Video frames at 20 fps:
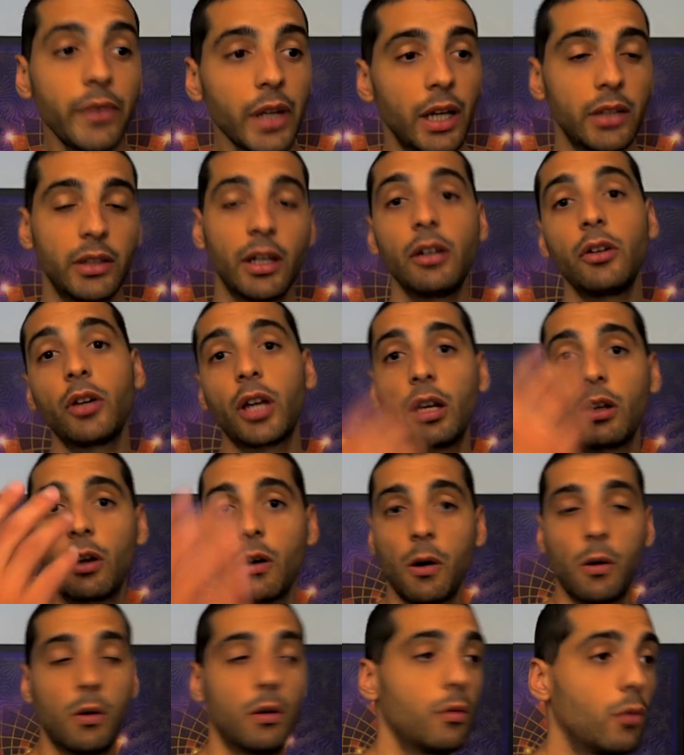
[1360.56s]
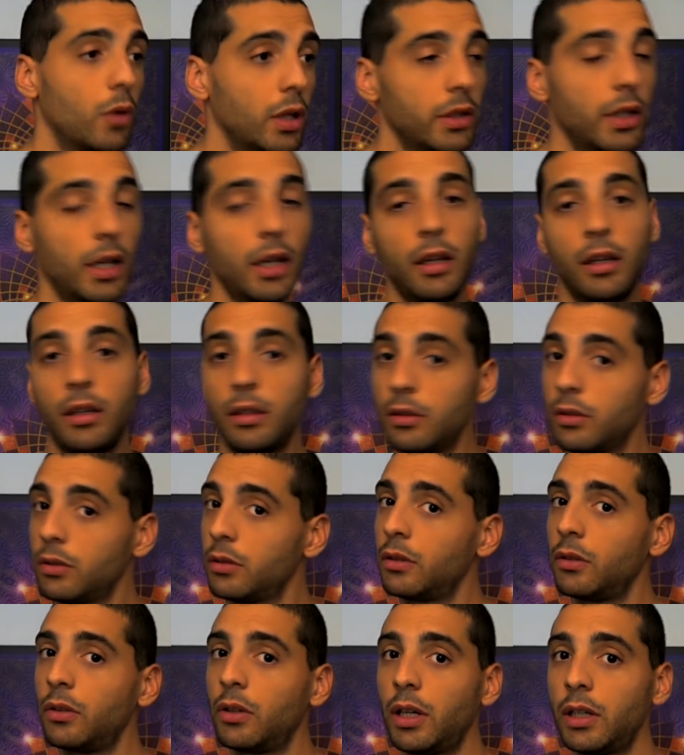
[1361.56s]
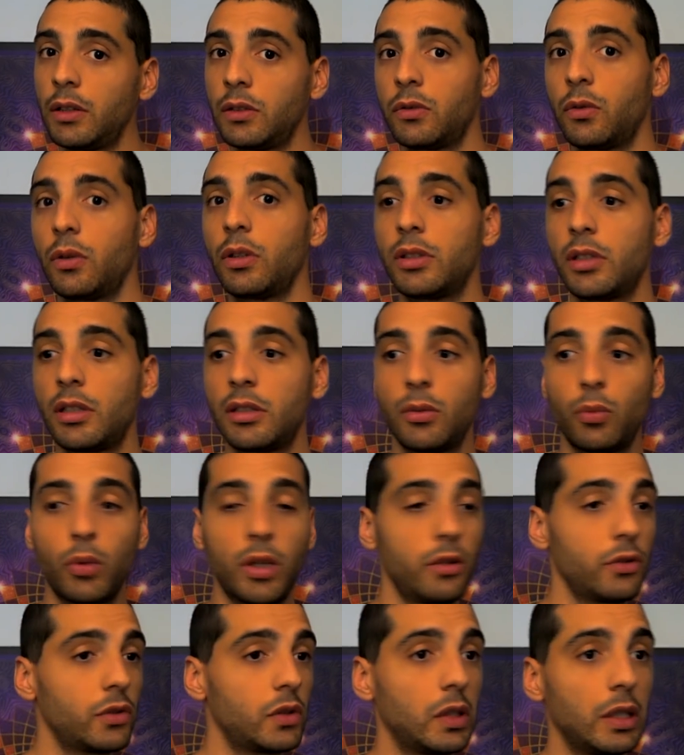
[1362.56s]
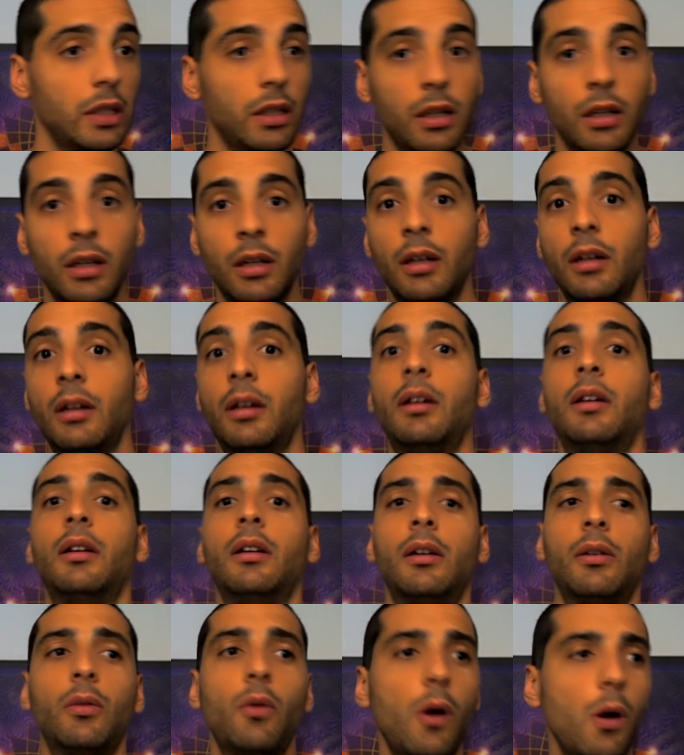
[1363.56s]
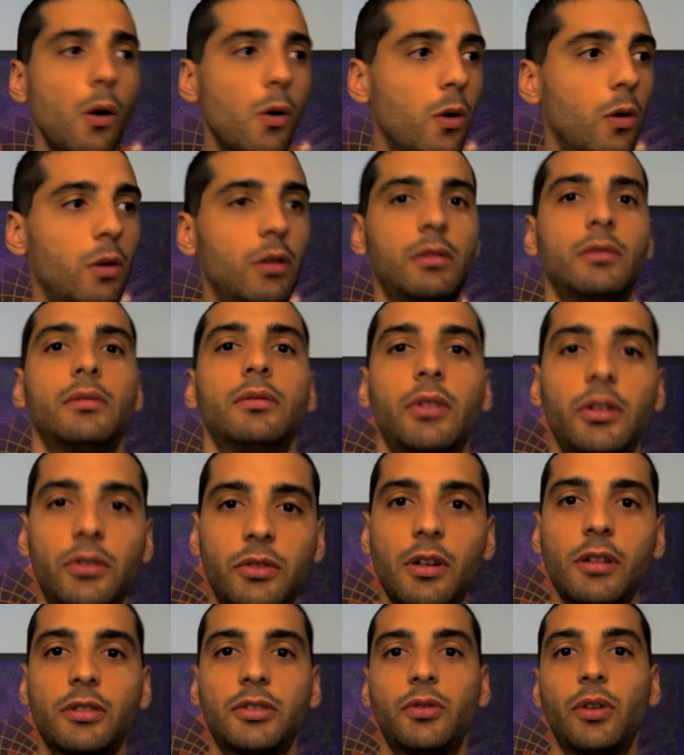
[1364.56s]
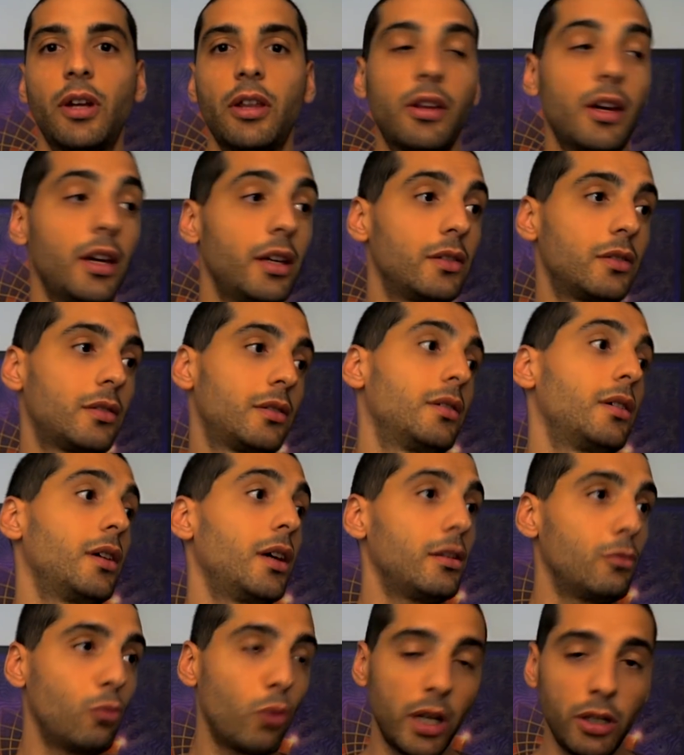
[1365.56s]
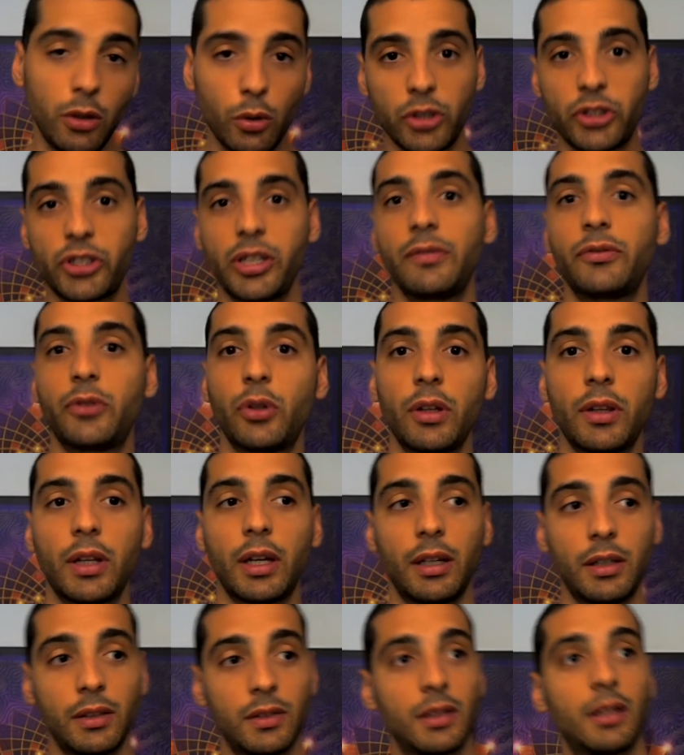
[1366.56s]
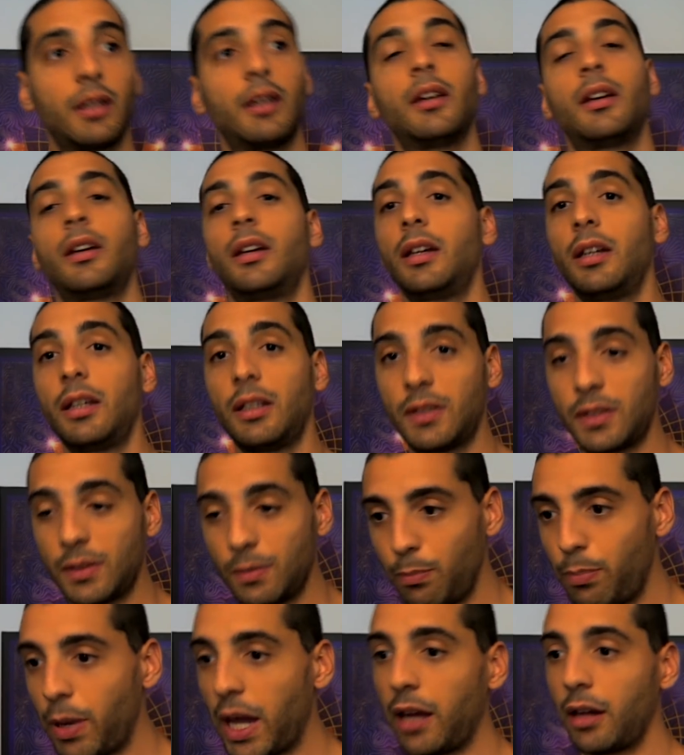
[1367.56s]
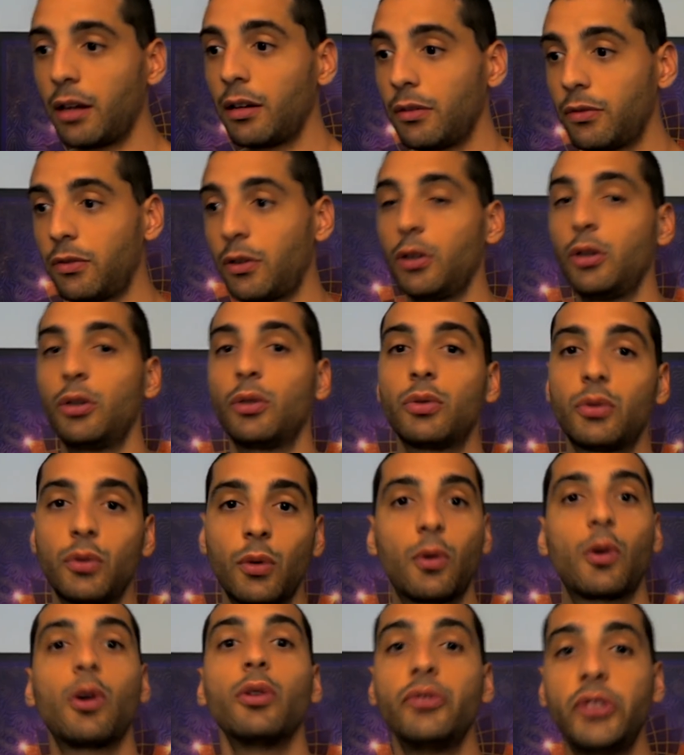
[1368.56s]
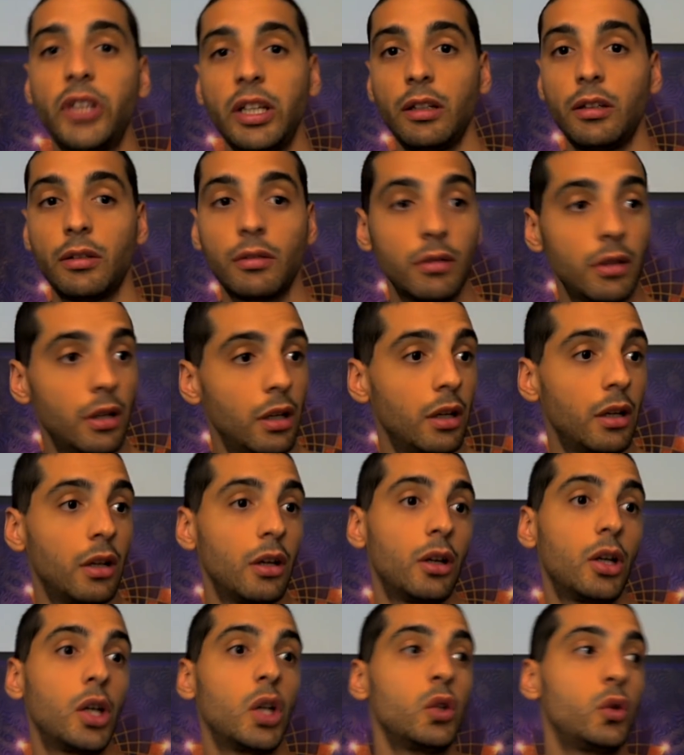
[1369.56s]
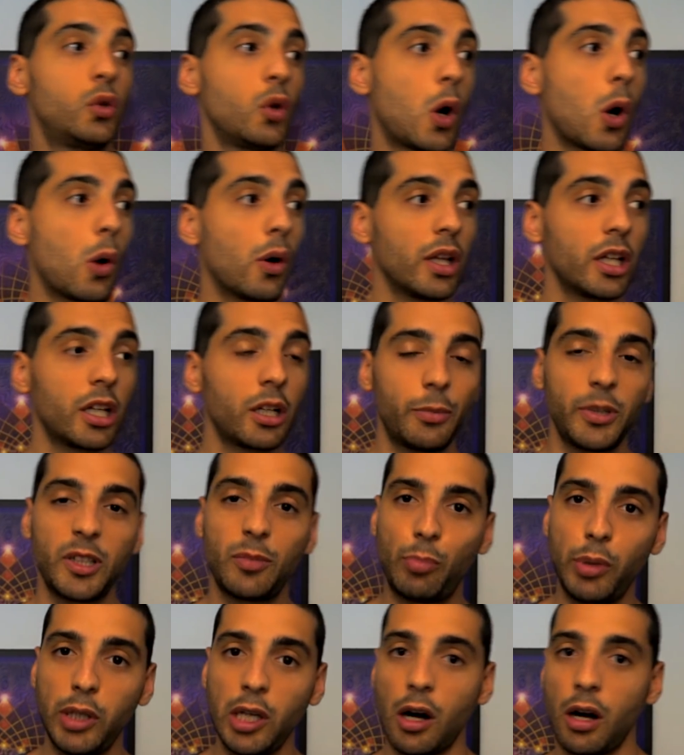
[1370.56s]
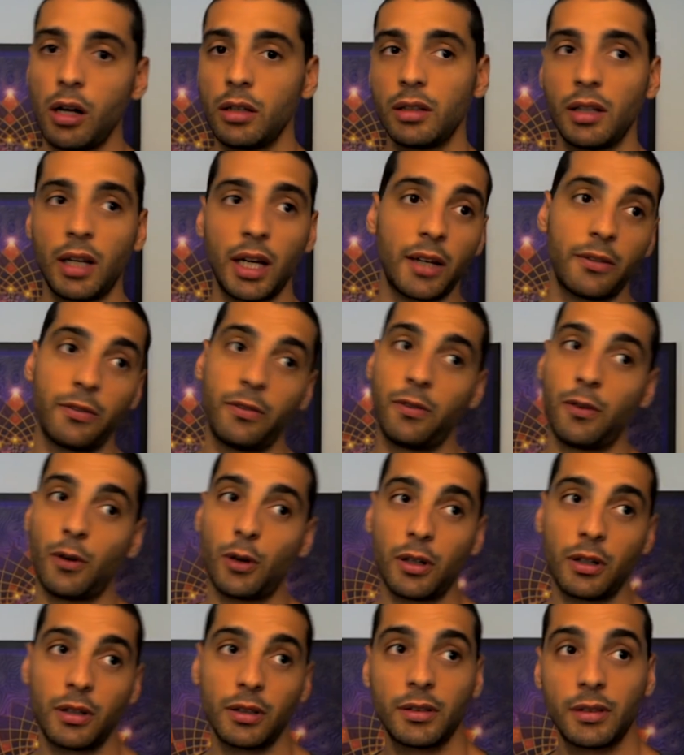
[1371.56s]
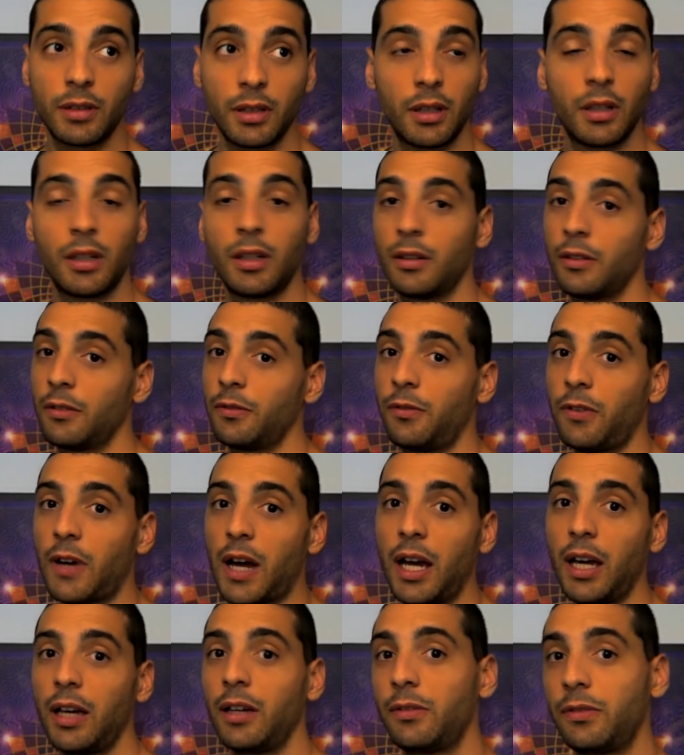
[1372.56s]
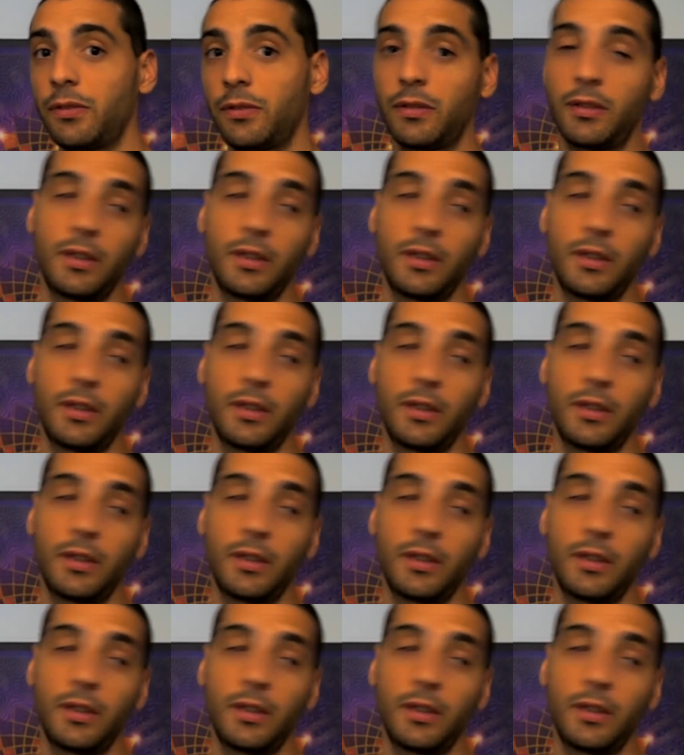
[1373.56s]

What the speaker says: And then you can go 1 day, 2 days, 3 days, and when you see, woo, detox 3 days. And when you achieve 3 days, it's better for you to continue to go a little bit beyond, like 4, 5,